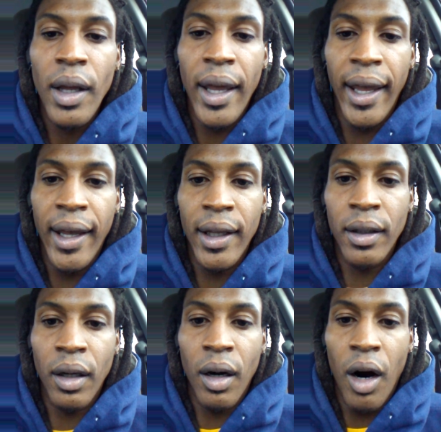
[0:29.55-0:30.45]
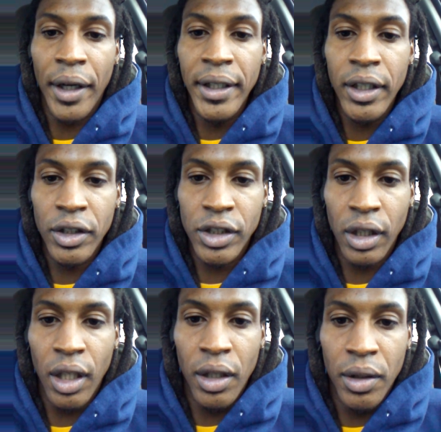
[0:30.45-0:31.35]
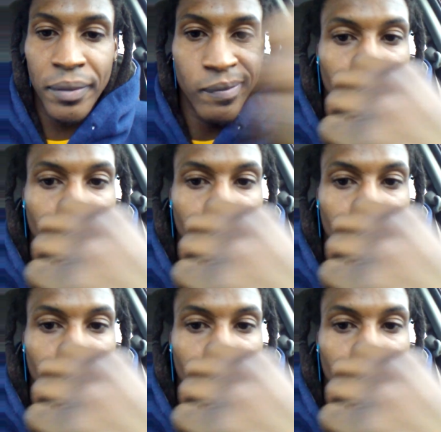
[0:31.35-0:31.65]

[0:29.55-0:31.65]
and are eager to learn.